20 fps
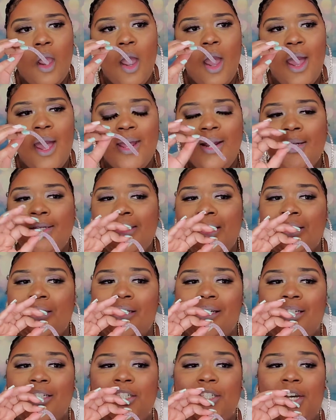And it says
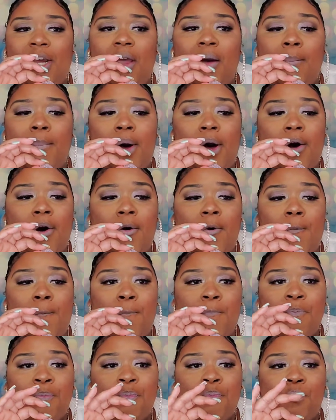it's GMO
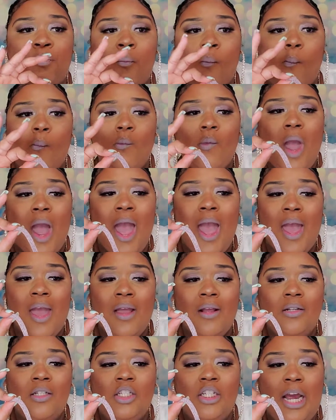
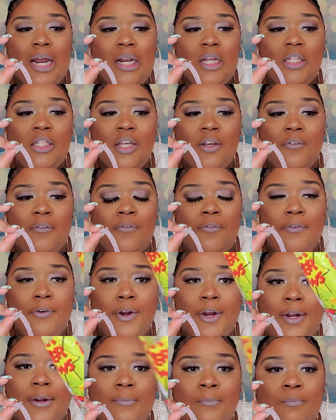and gelatin
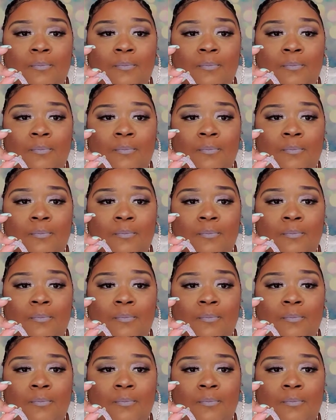free.